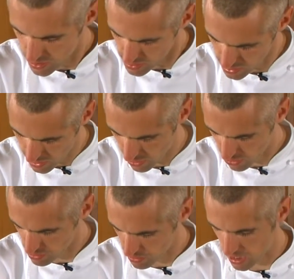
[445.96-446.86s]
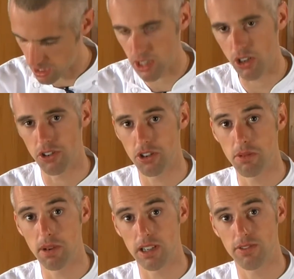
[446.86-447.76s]
So that looks about it, not
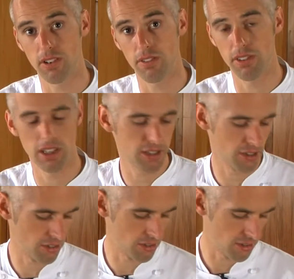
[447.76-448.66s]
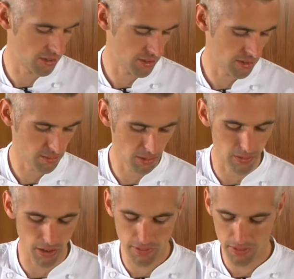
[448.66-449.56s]
too much froth there to
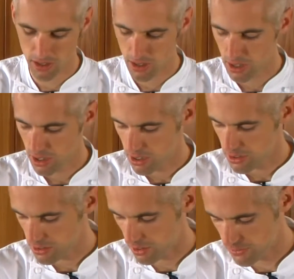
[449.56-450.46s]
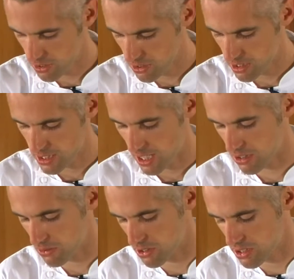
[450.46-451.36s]
move off. So I've turned it
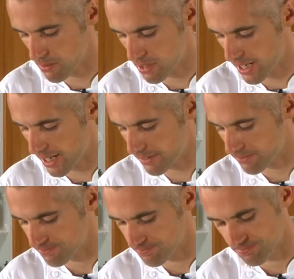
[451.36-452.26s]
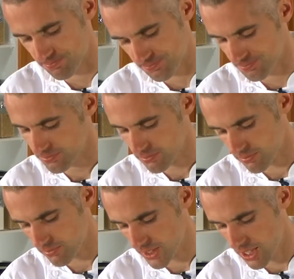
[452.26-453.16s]
down to a simmer now.
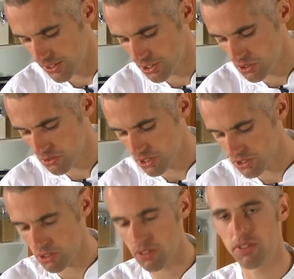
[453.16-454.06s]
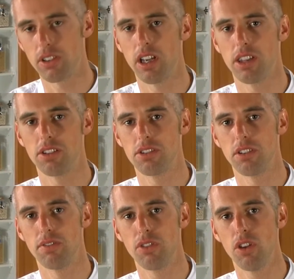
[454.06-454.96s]
And this will just cook for another sort
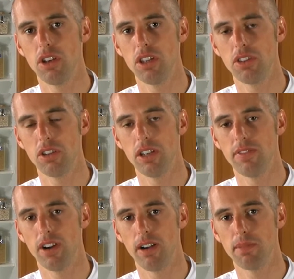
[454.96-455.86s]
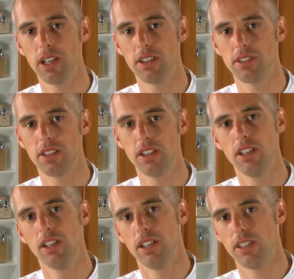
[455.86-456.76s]
of 30-35 minutes.
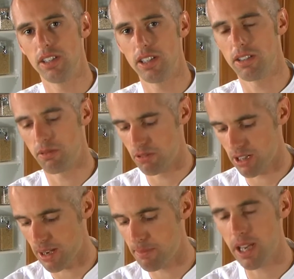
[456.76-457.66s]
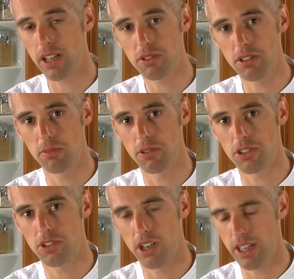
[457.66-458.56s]
Then we'll come back to it and we'll
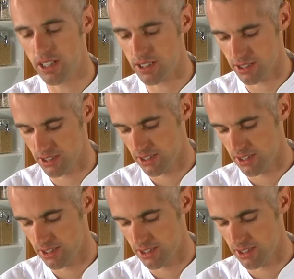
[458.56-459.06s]
strain it